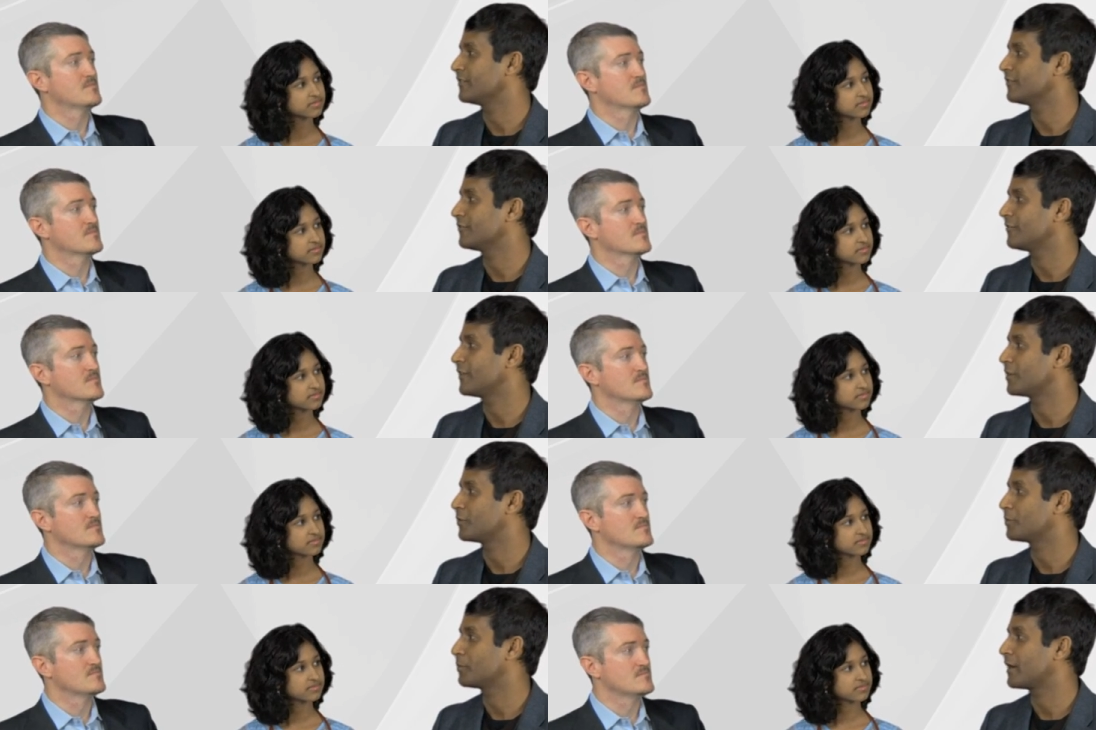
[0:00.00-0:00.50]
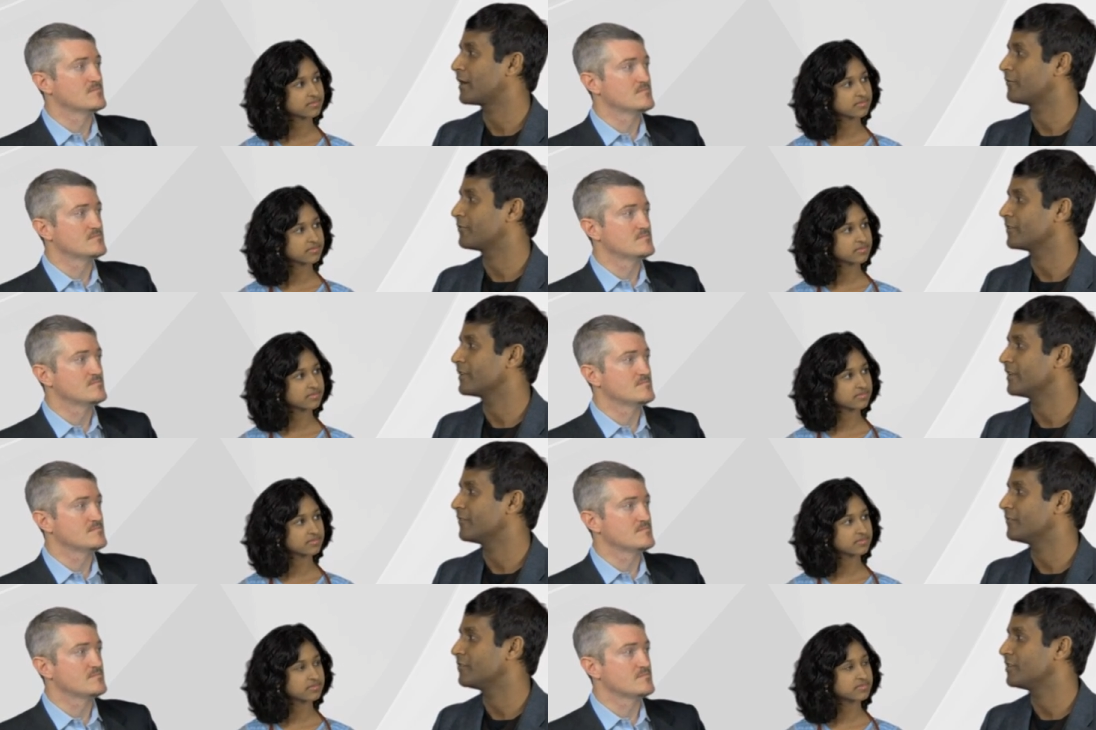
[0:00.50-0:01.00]
Speaker 1: of the federal
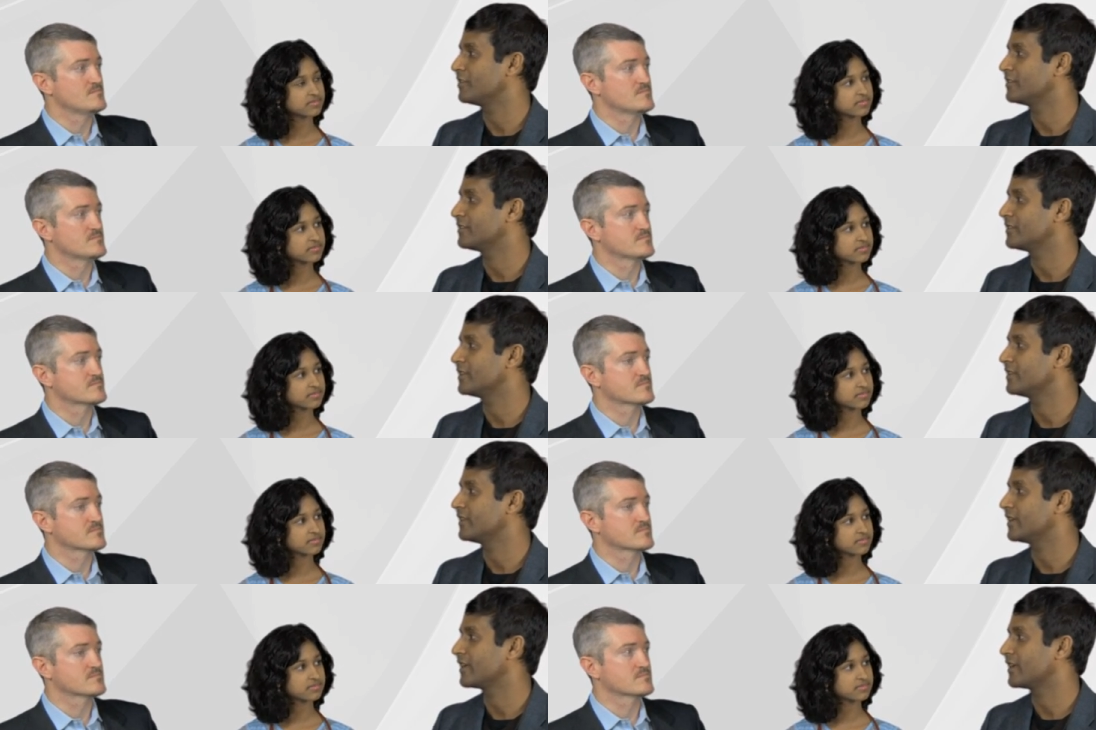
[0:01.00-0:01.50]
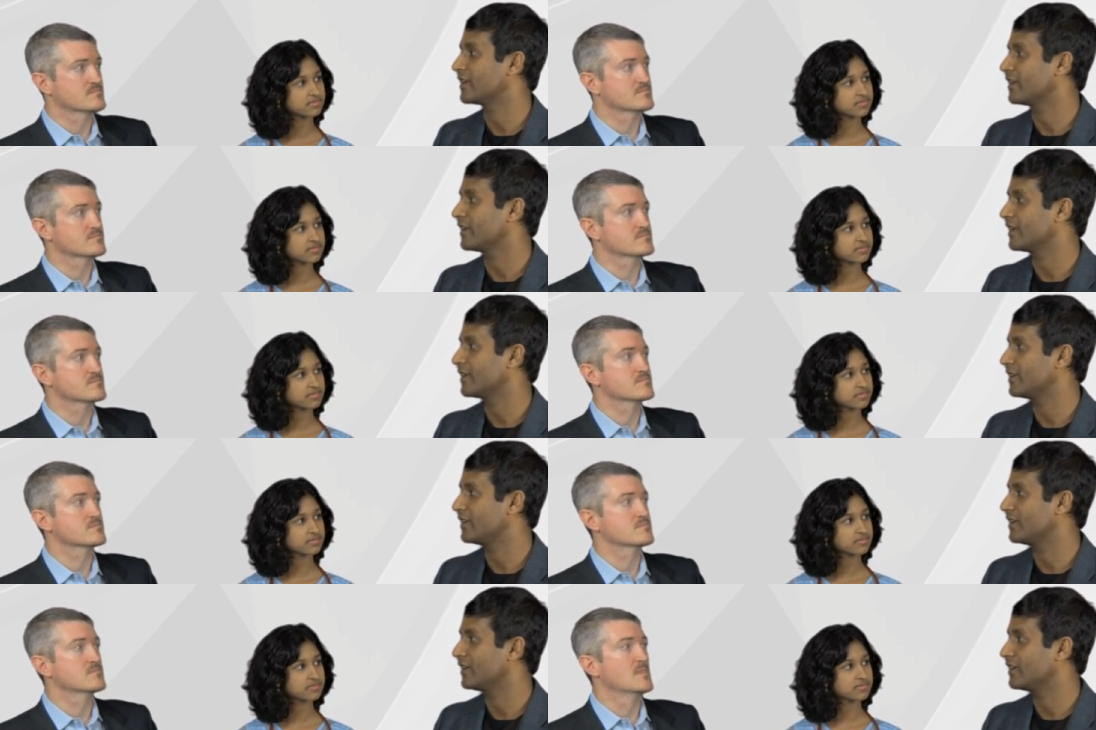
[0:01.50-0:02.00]
poverty level, then they can
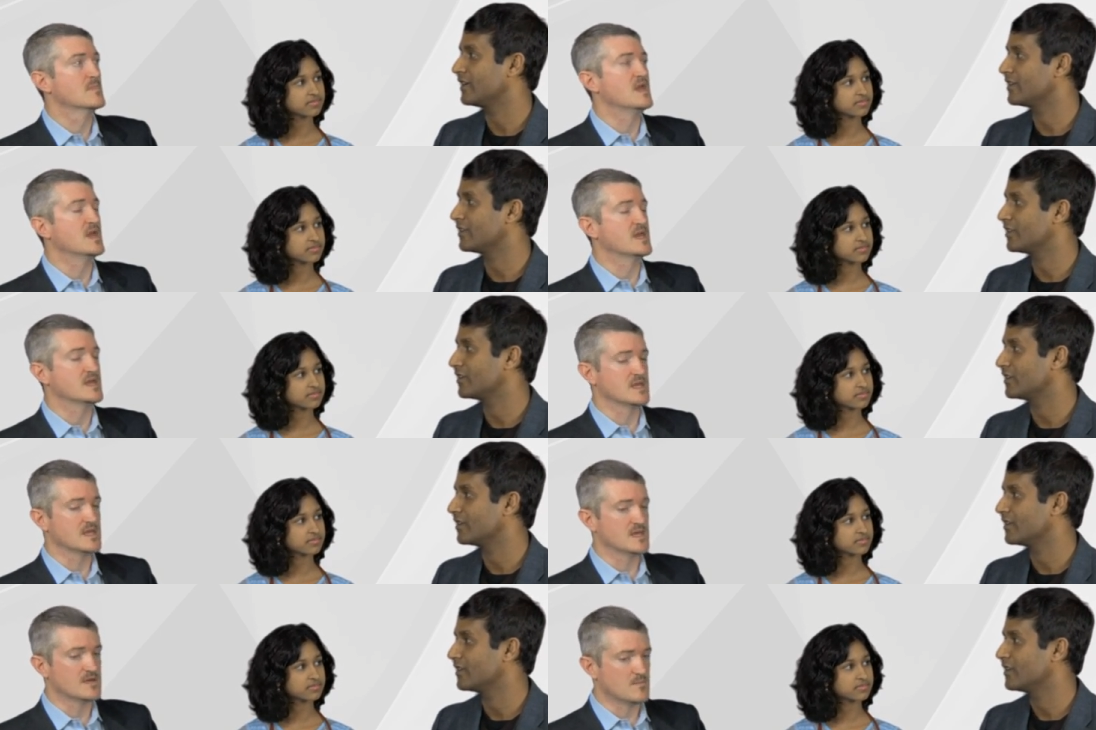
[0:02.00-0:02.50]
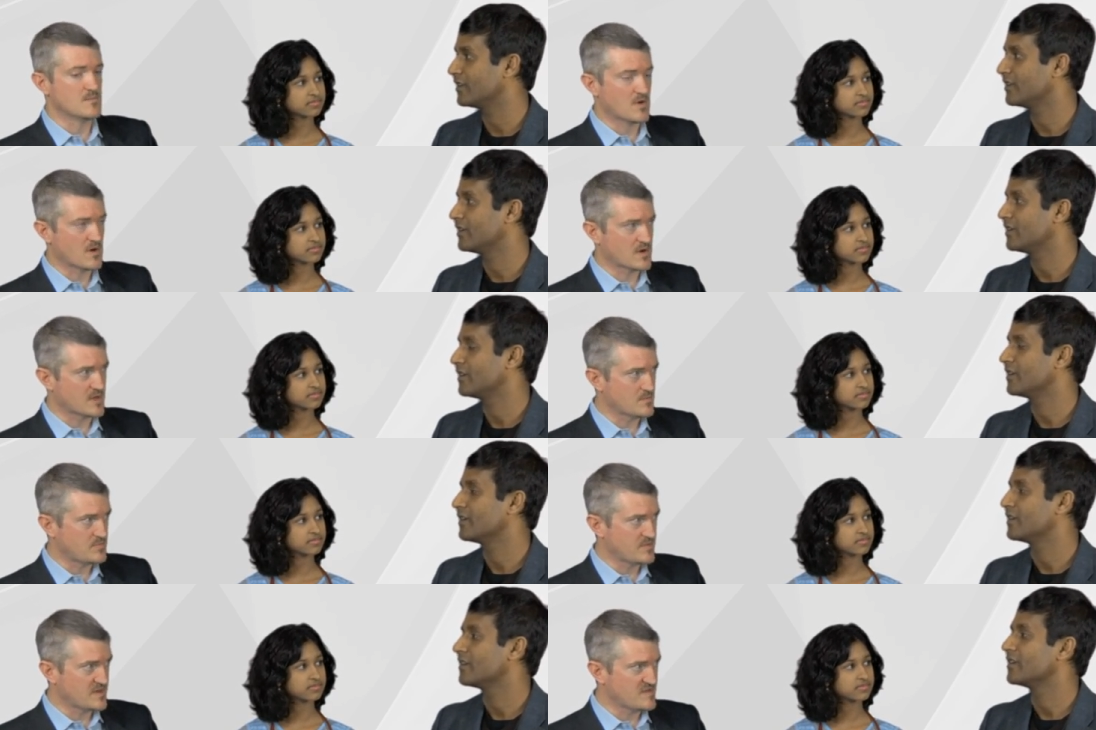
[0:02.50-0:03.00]
get they can get a
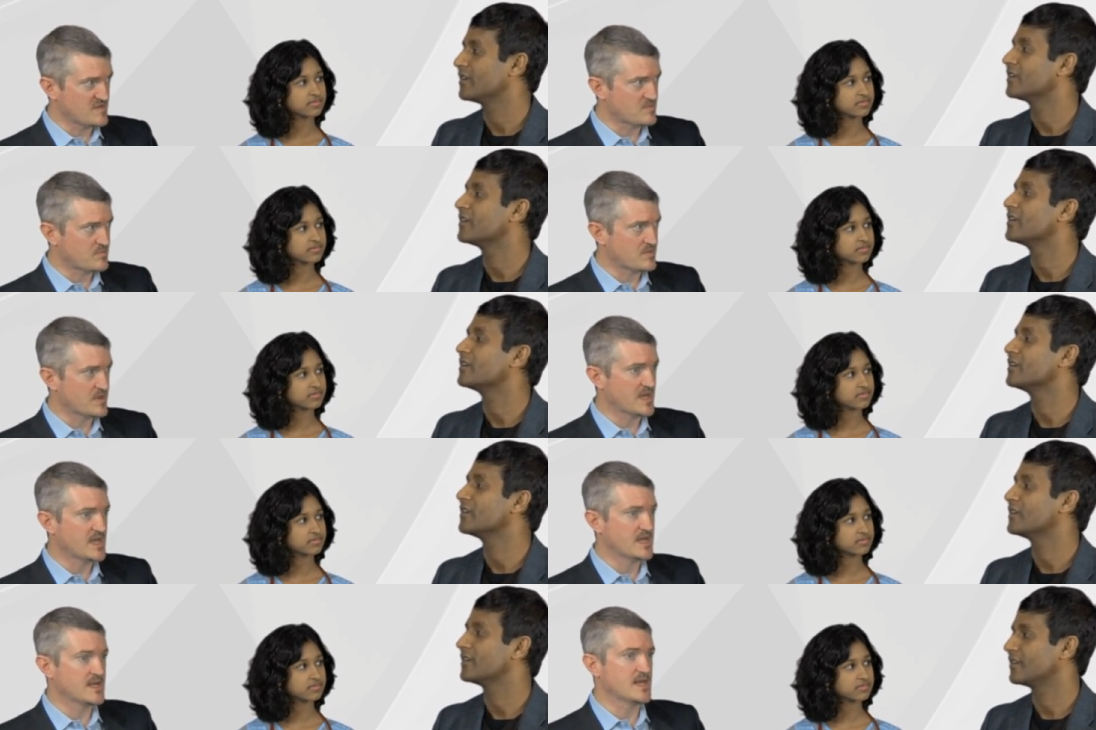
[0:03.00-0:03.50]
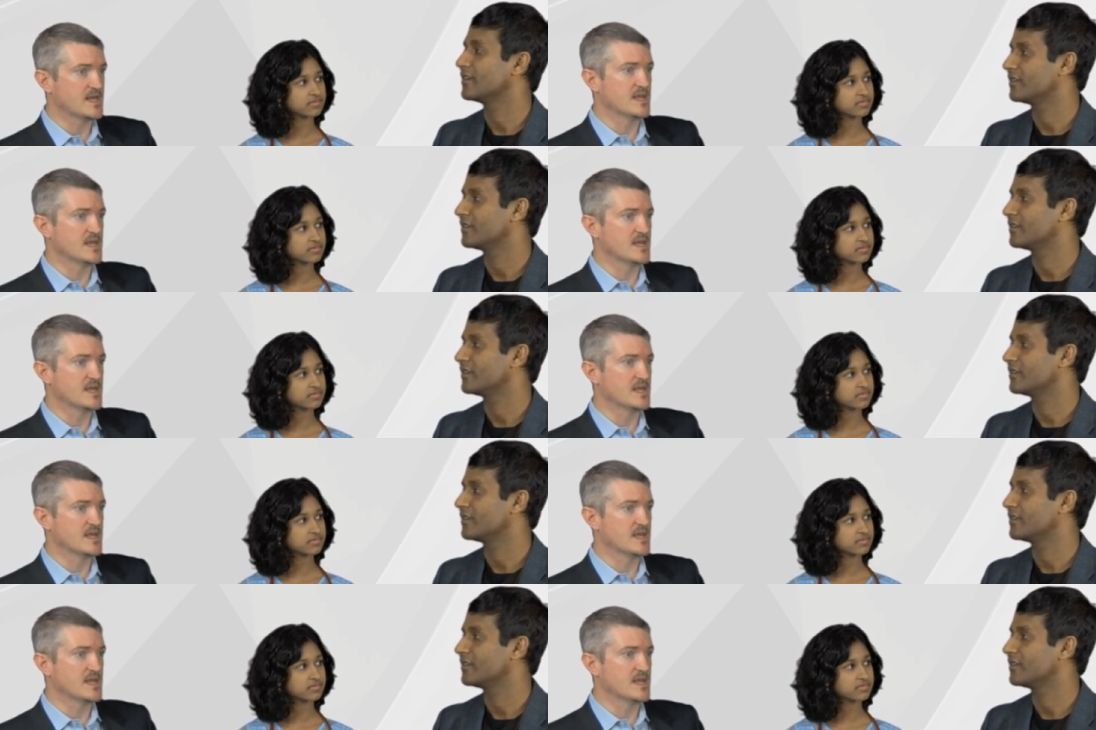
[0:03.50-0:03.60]
marketplace plan,